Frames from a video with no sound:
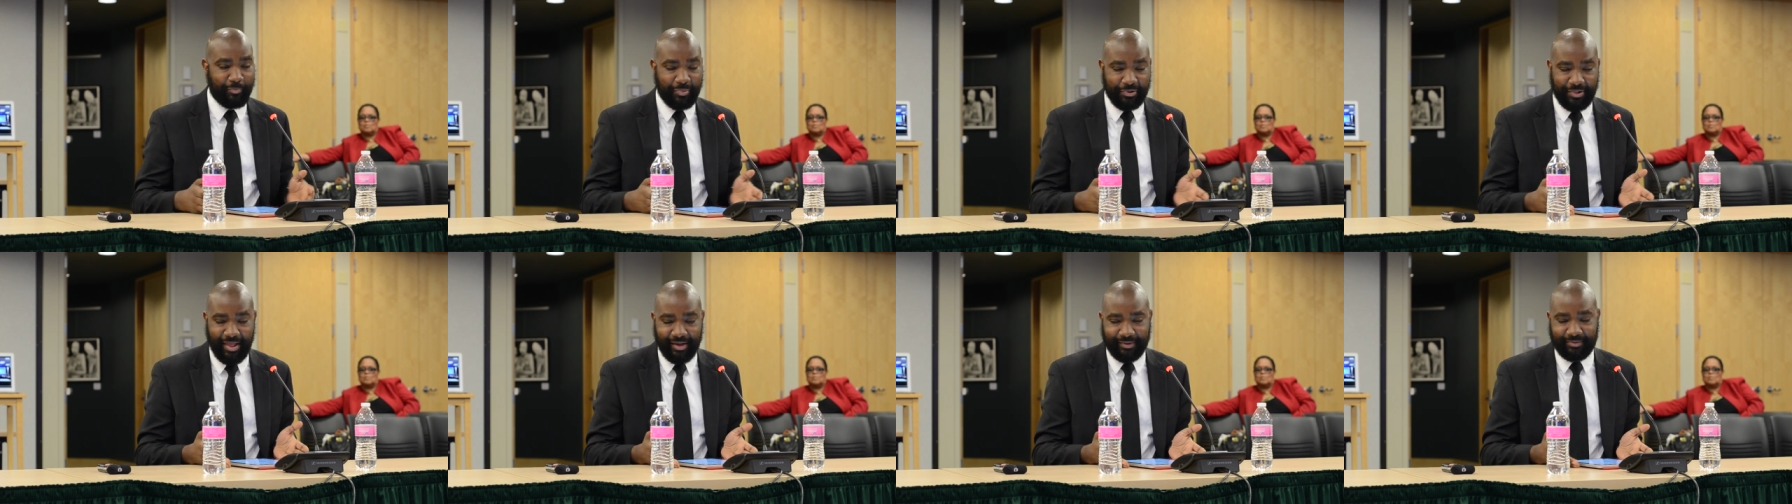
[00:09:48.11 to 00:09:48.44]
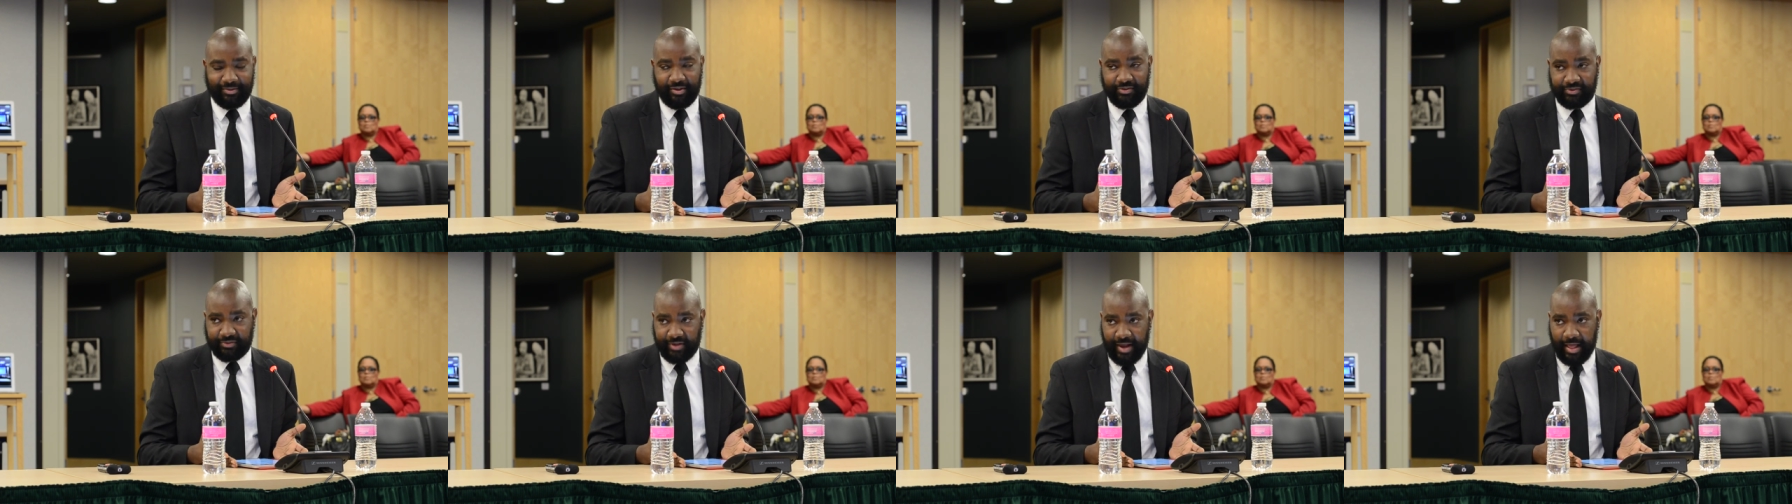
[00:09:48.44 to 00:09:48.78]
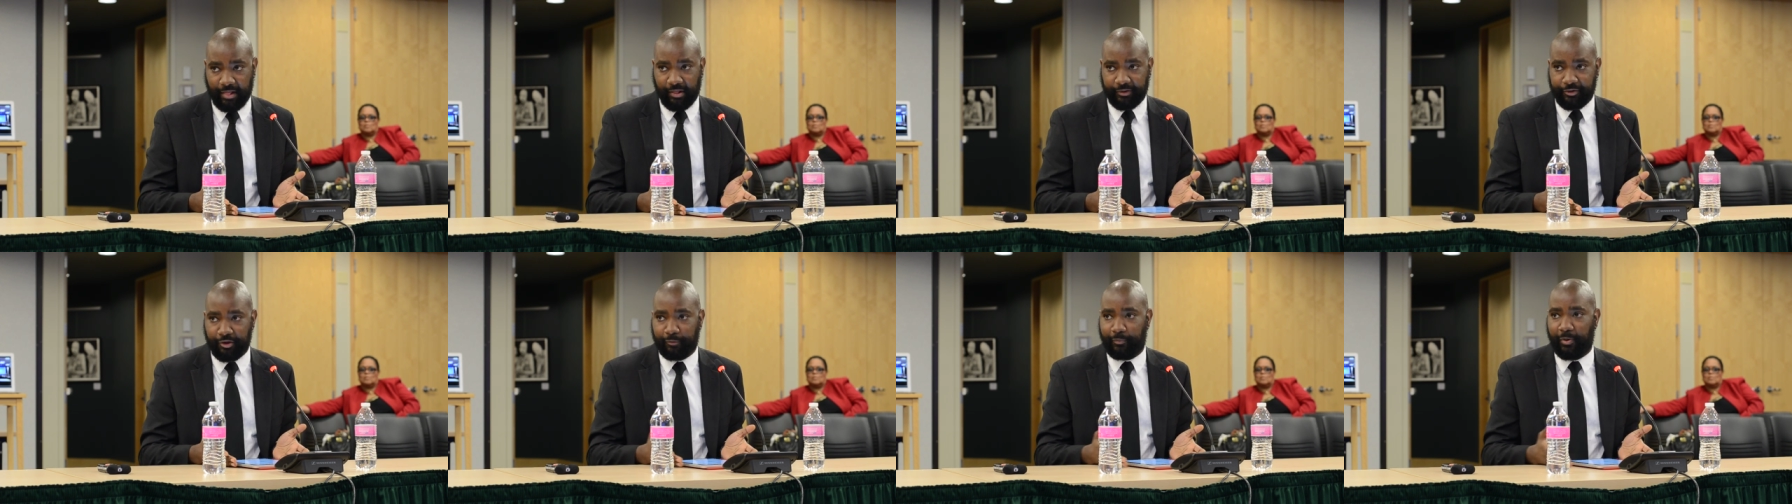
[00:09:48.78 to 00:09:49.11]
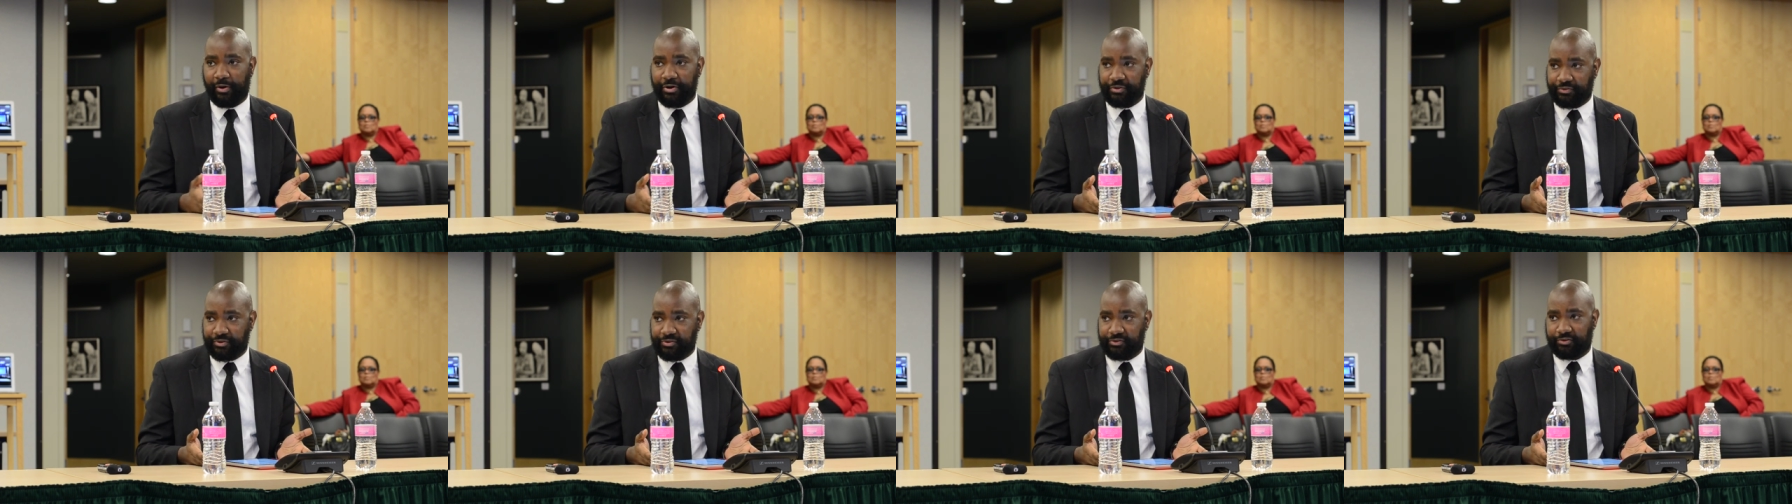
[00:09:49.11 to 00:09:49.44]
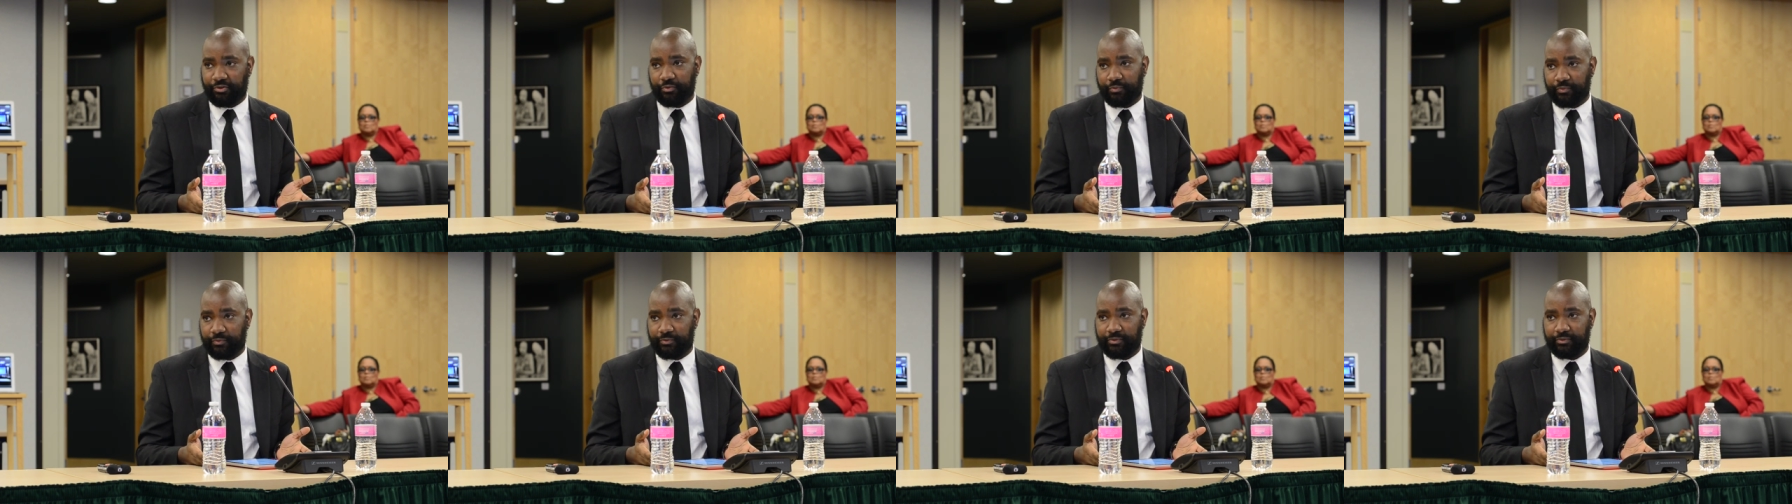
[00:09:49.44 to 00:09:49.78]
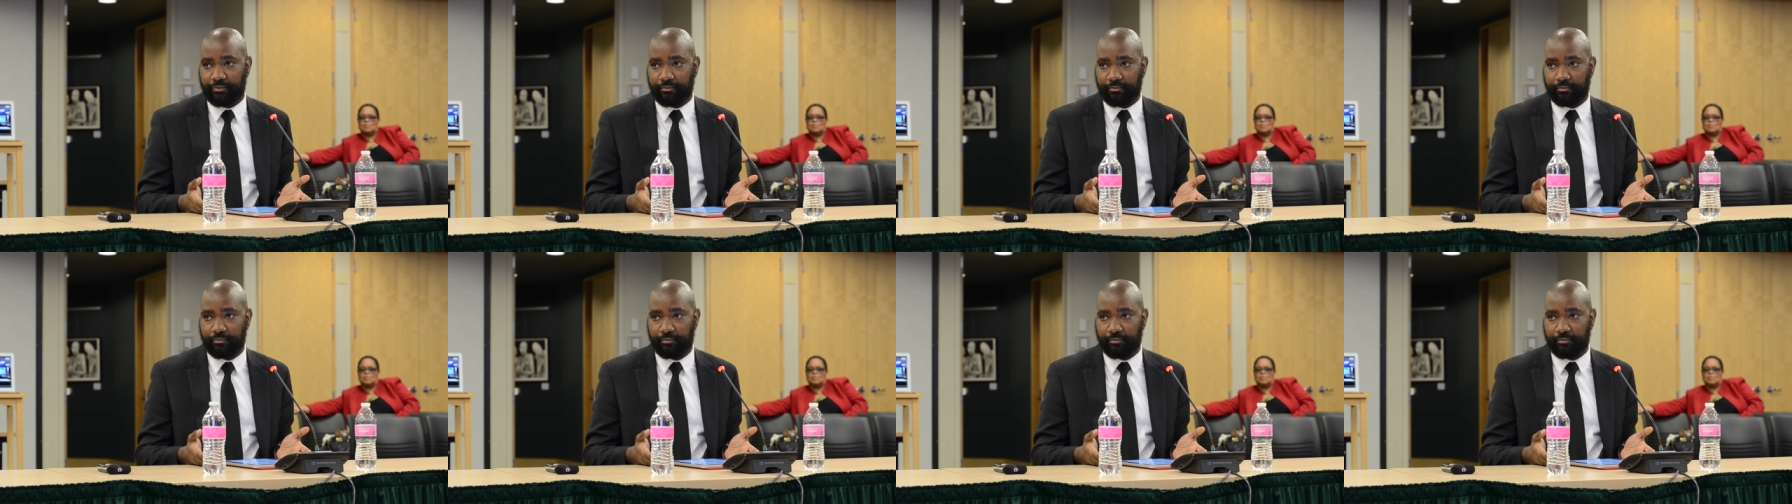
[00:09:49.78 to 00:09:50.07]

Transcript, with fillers: but like this calendar punishes students.